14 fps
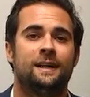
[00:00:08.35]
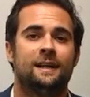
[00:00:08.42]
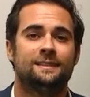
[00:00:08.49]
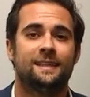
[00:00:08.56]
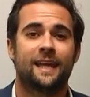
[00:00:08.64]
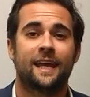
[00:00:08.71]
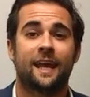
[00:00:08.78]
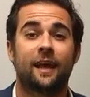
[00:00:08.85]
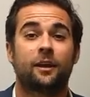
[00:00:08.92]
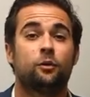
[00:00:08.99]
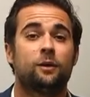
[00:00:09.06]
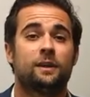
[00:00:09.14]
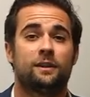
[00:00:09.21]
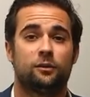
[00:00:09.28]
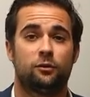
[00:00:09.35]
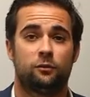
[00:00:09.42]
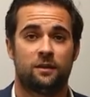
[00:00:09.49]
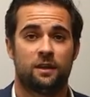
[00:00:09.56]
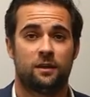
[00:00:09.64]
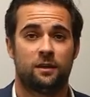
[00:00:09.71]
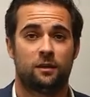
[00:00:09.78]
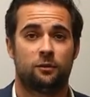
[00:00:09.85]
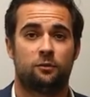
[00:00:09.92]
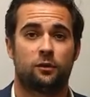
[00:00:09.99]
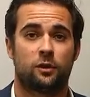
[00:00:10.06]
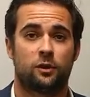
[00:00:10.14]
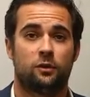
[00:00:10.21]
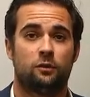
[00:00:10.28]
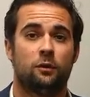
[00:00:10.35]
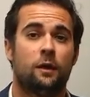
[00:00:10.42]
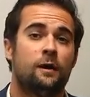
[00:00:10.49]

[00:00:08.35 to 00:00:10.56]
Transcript: Today I got a quick little video for you